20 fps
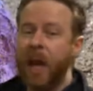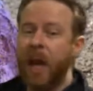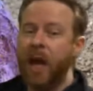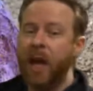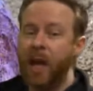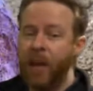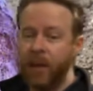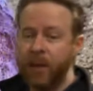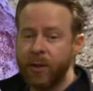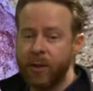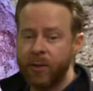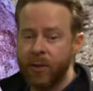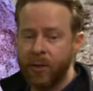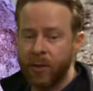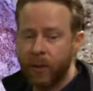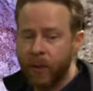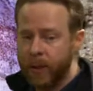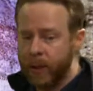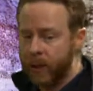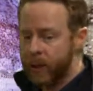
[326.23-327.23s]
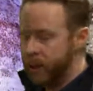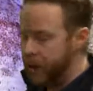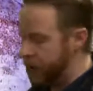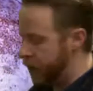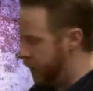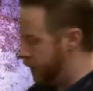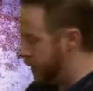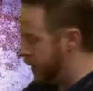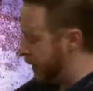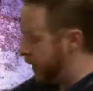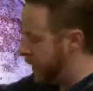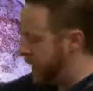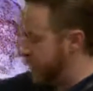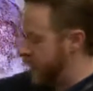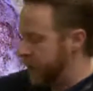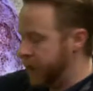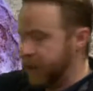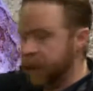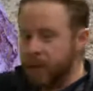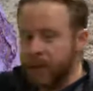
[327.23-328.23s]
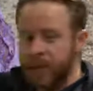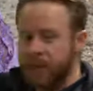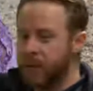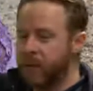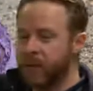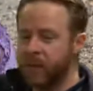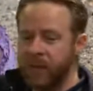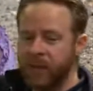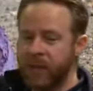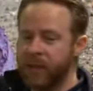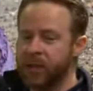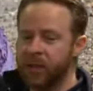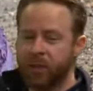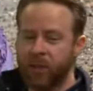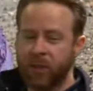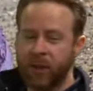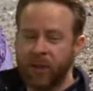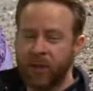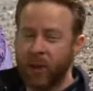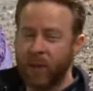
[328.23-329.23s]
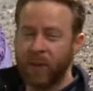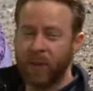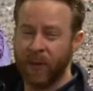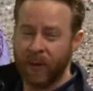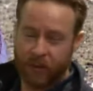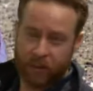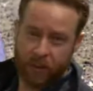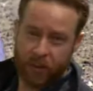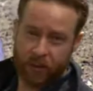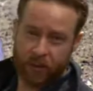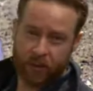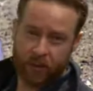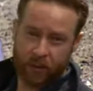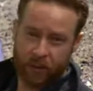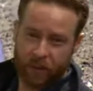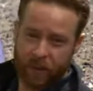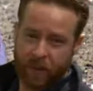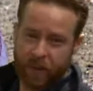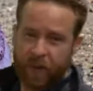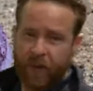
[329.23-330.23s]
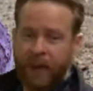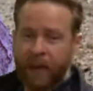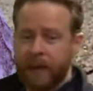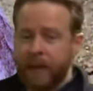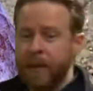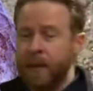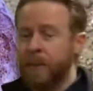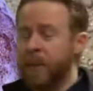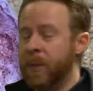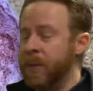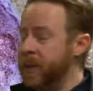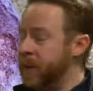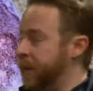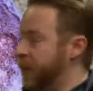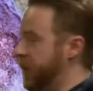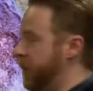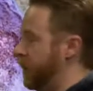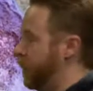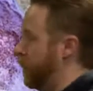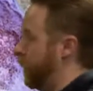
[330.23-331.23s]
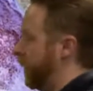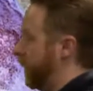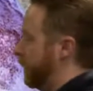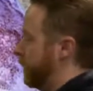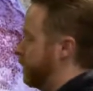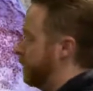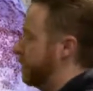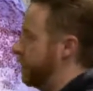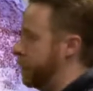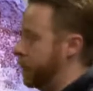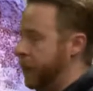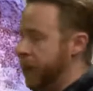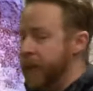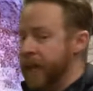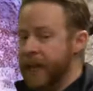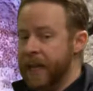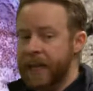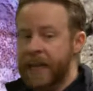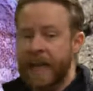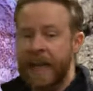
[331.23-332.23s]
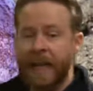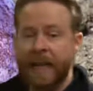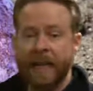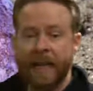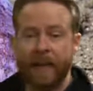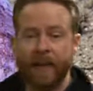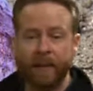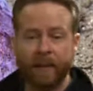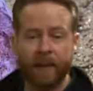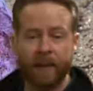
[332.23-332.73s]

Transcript: Other squid don't really scrunch up very much. But this one, it can.